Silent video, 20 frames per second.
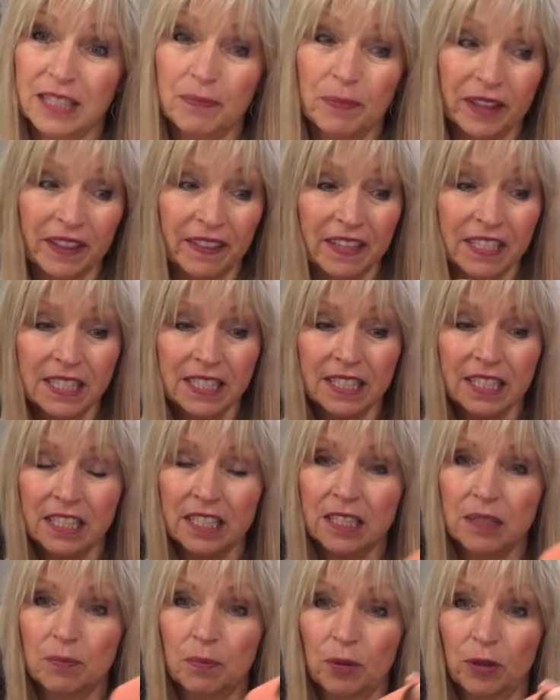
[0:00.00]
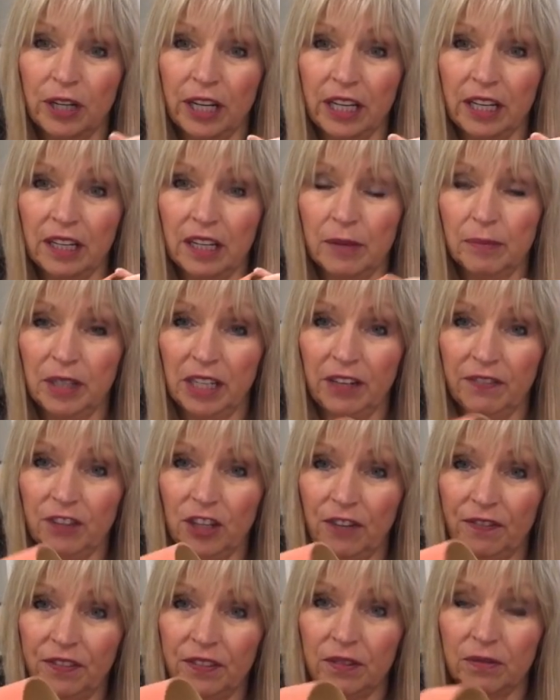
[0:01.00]
but this is pretty, I mean, if you
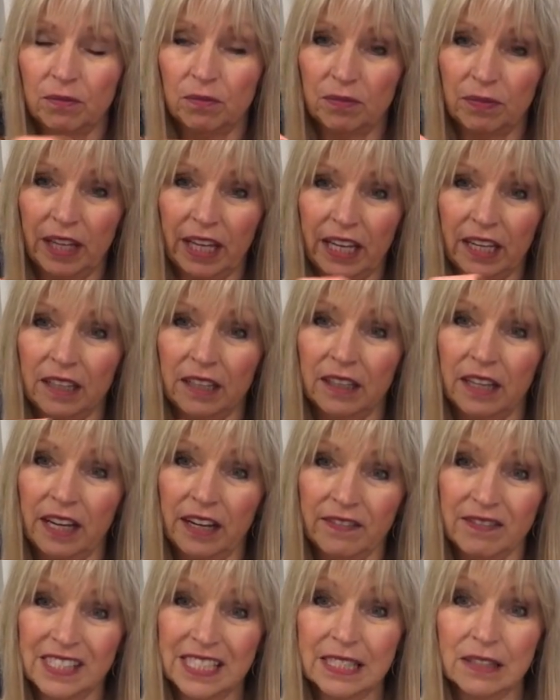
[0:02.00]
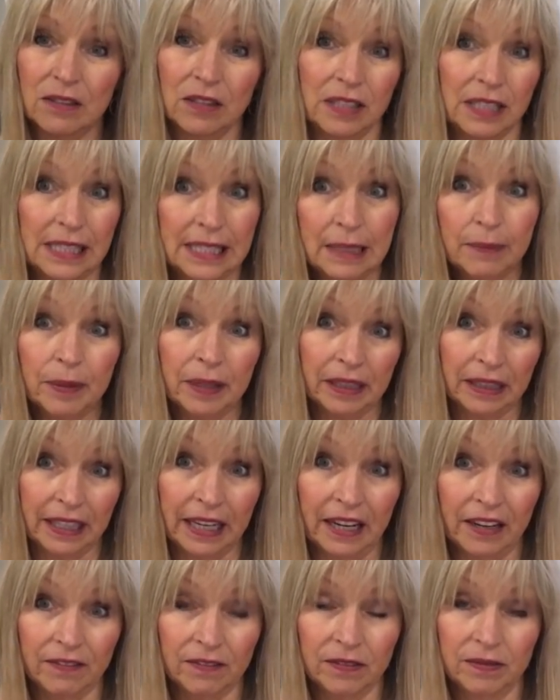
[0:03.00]
have, like, I have, typically
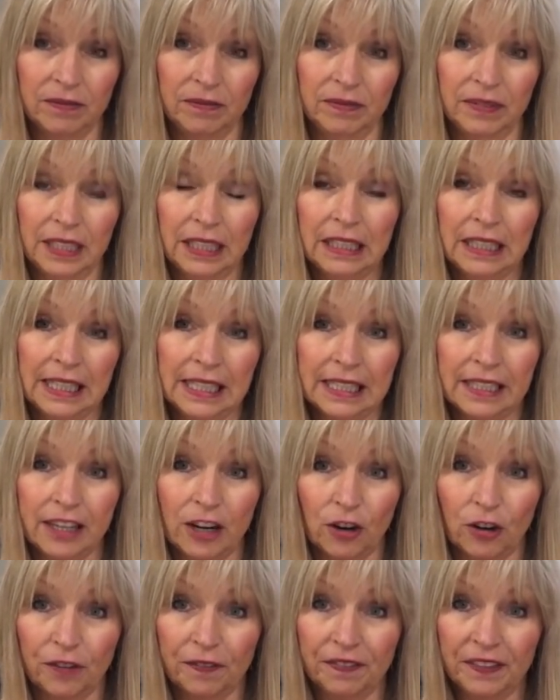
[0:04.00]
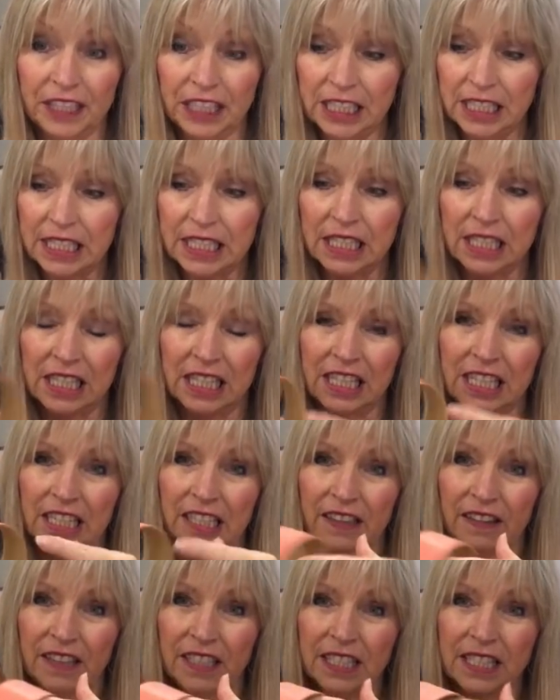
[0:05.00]
I have narrow feet.
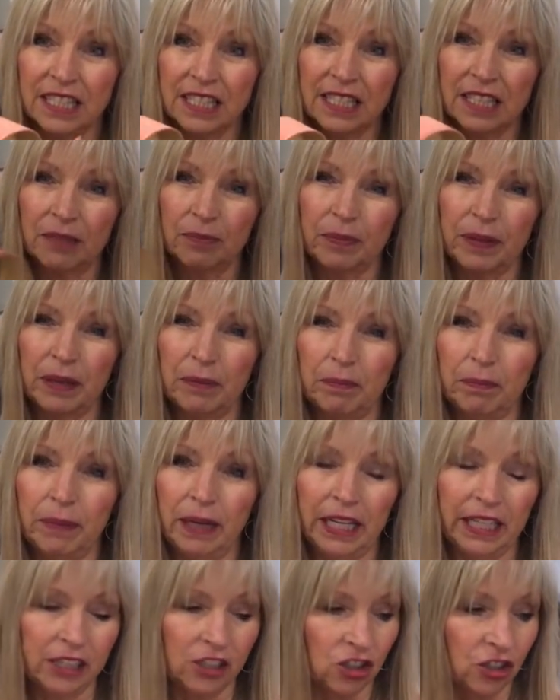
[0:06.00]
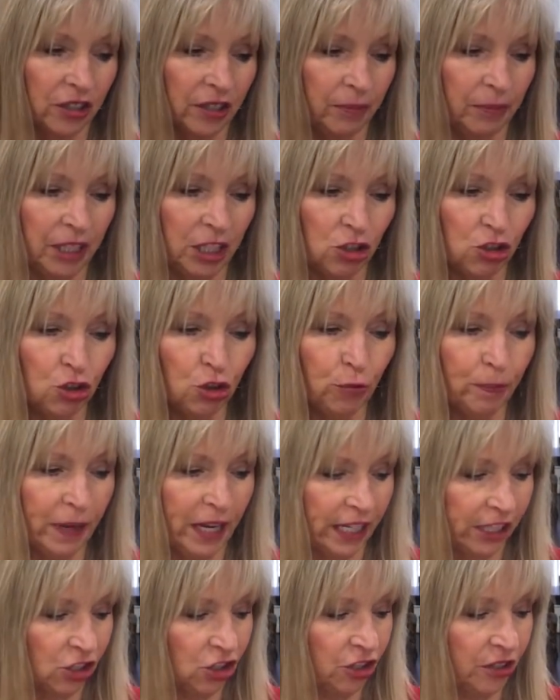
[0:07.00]
This is a bit much, I mean, too
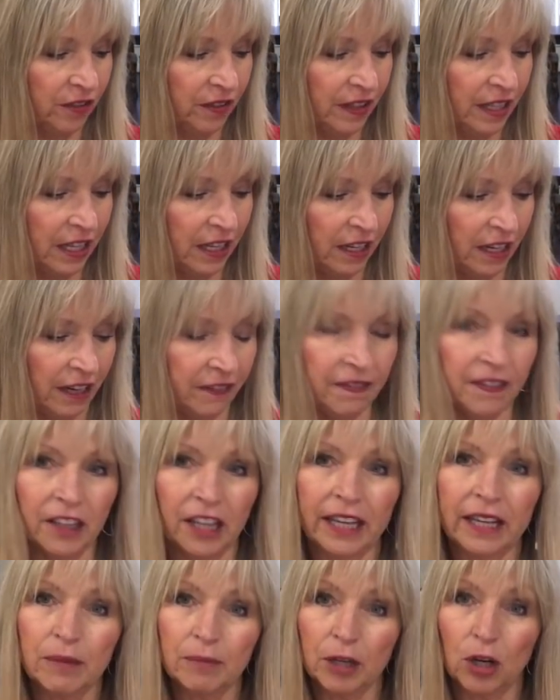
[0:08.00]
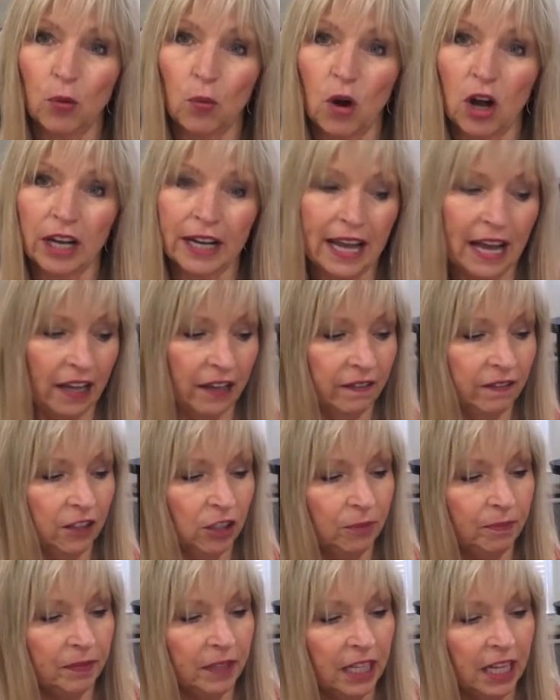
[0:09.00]
much, that I feel like I'm gonna walk out of
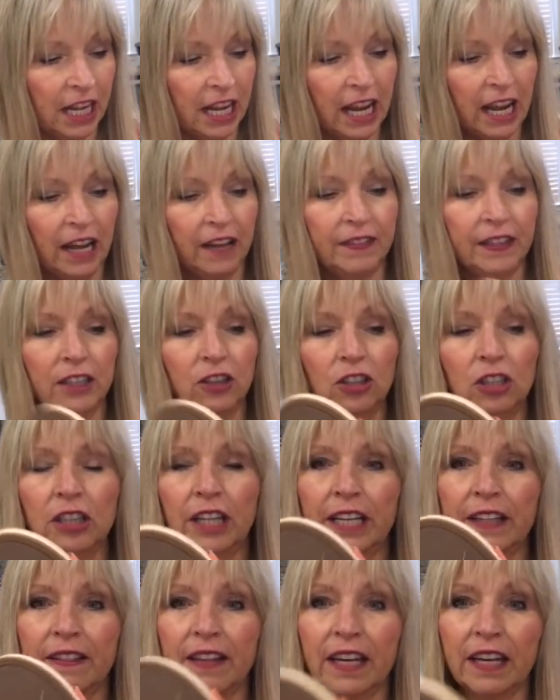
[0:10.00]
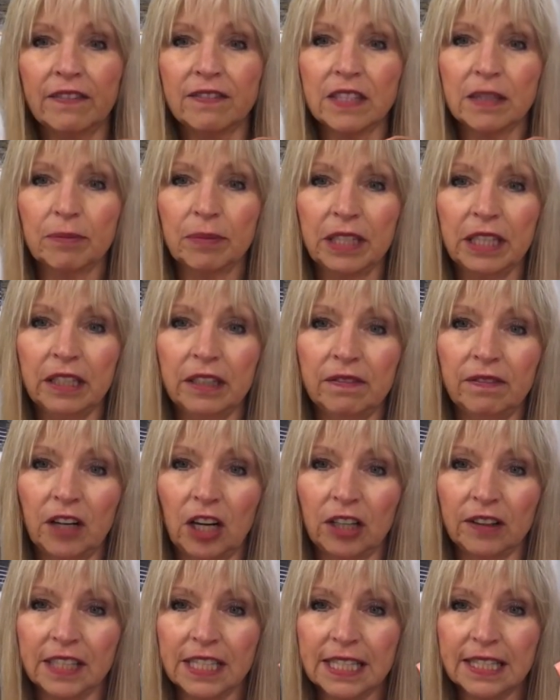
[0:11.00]
them, and they look like they have some give
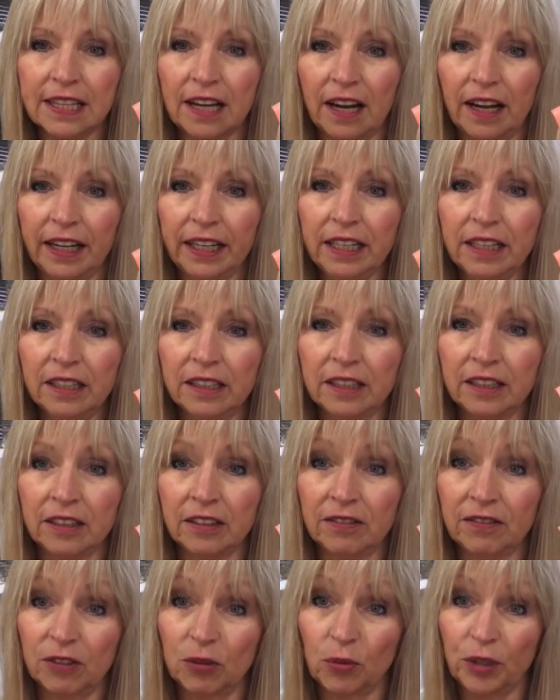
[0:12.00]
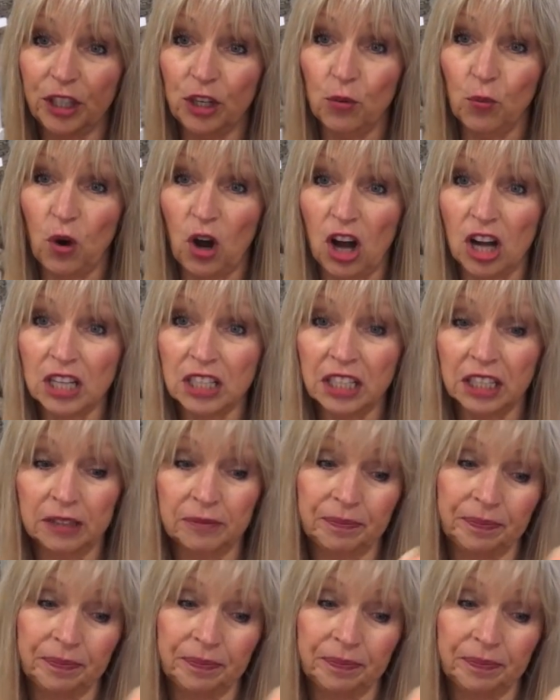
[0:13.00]
on the side for when you walk,